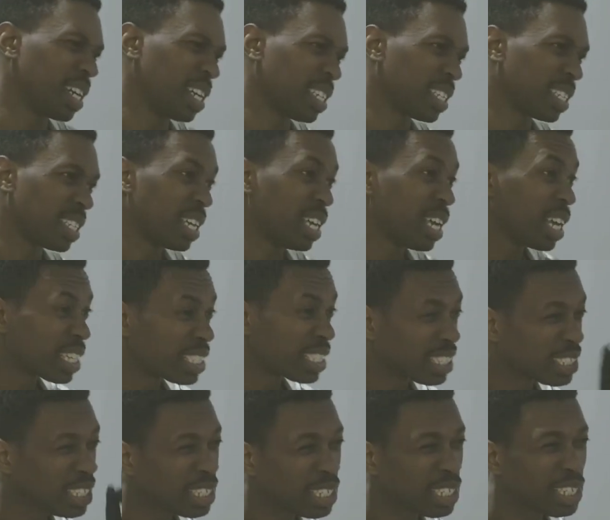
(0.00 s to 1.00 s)
Gus. Because I
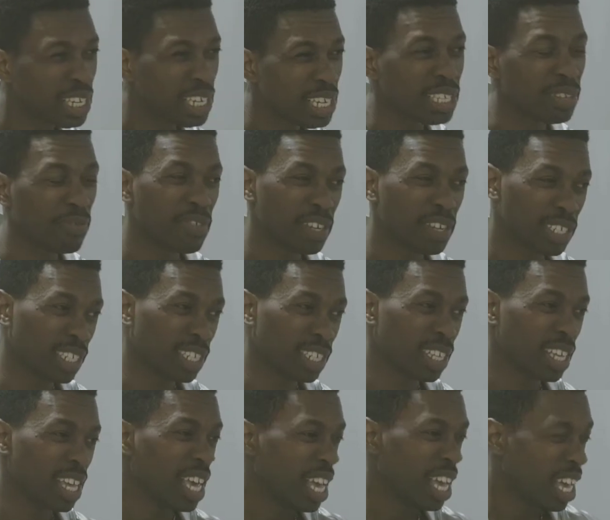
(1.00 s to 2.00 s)
took your kids fishing,
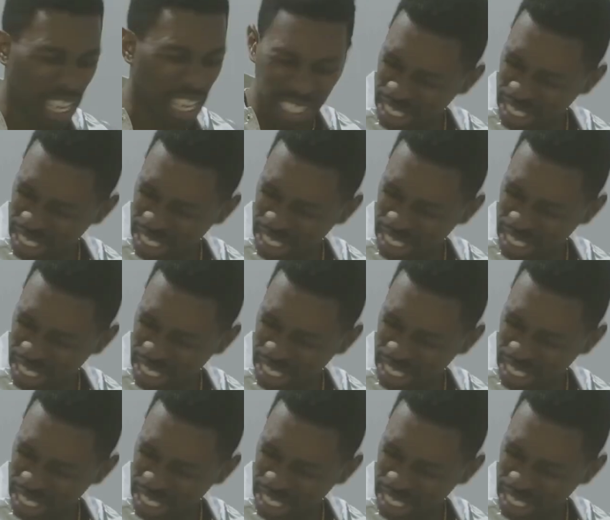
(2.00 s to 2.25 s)
and I,